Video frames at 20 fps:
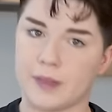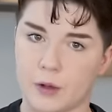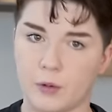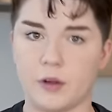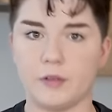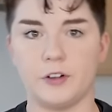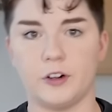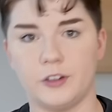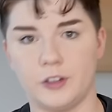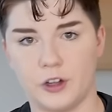
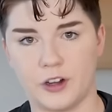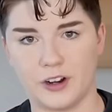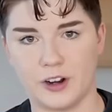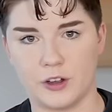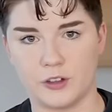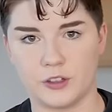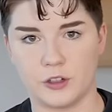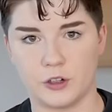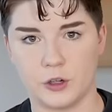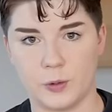However, you can
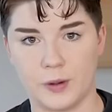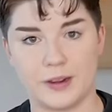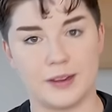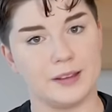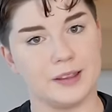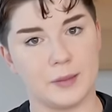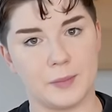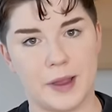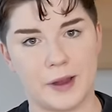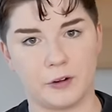also do it
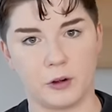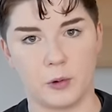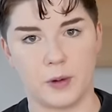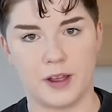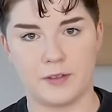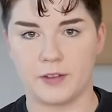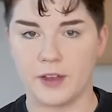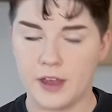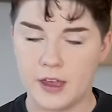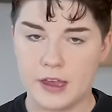in the
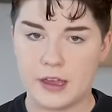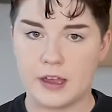microwave.